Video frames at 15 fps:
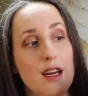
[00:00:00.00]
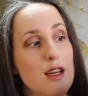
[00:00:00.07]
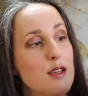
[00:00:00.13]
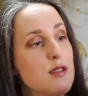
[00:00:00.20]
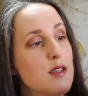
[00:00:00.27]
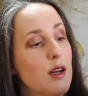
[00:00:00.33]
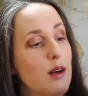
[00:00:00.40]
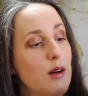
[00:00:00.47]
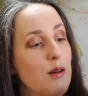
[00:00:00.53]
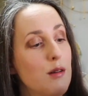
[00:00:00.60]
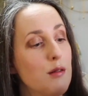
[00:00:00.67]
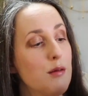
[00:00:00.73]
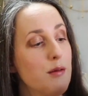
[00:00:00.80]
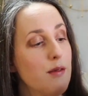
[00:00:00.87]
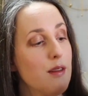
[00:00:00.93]

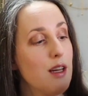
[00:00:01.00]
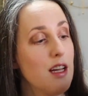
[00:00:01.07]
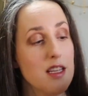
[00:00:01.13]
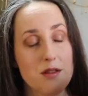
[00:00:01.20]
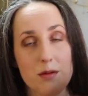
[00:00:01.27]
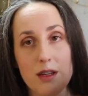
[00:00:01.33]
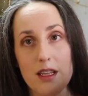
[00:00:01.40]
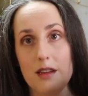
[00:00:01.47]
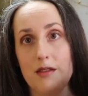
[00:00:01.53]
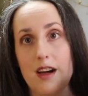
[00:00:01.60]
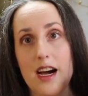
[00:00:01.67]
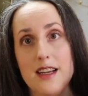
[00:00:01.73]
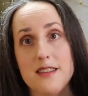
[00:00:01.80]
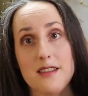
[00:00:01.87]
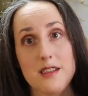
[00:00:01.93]
So it's really
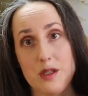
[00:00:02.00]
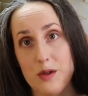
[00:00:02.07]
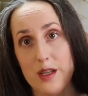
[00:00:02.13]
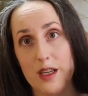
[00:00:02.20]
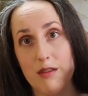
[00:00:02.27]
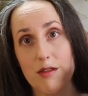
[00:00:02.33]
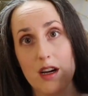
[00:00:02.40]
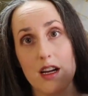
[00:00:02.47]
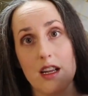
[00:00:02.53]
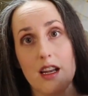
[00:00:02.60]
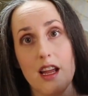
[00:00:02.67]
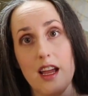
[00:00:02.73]
fast, it's really fun.